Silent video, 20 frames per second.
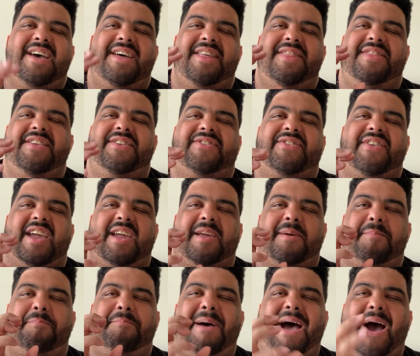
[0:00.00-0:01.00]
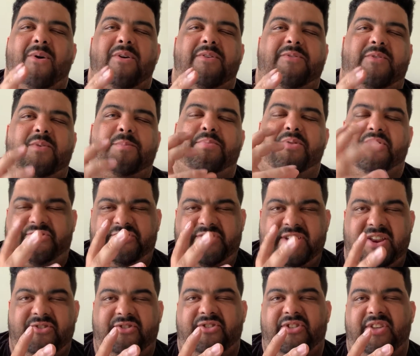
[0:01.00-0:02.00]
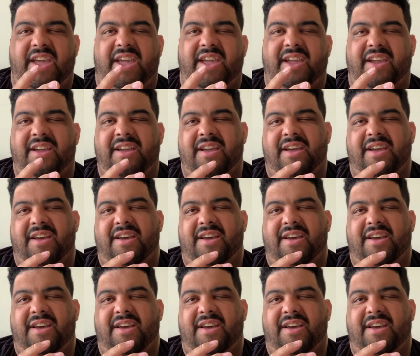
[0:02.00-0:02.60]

this like powerful prestige thing